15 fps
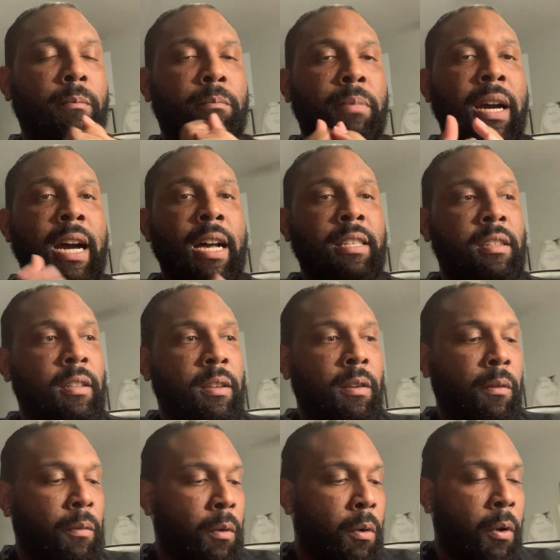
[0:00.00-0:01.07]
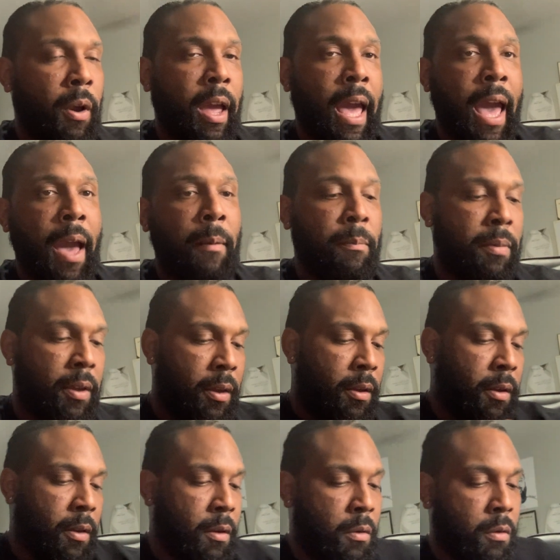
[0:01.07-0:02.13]
positive or happy
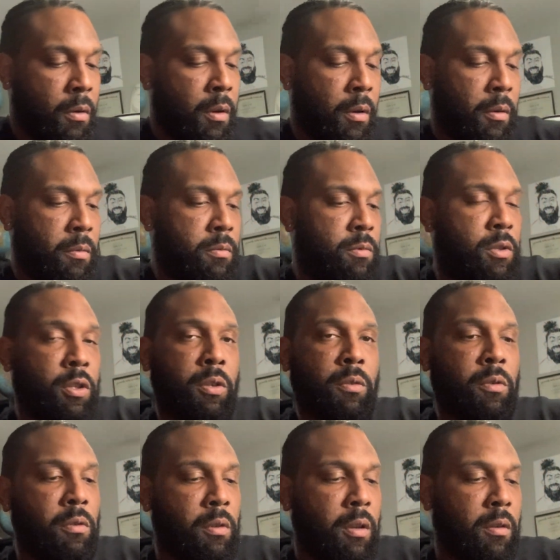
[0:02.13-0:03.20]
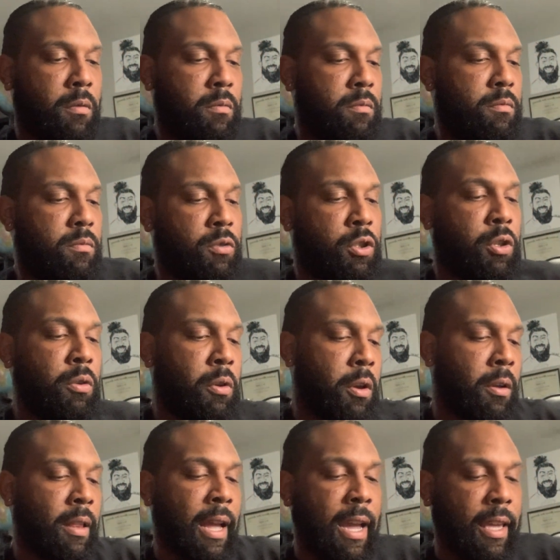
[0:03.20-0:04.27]
or to your
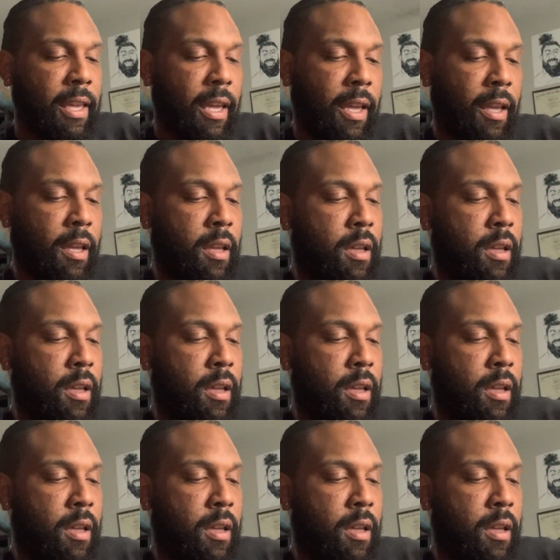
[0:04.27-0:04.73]
liking.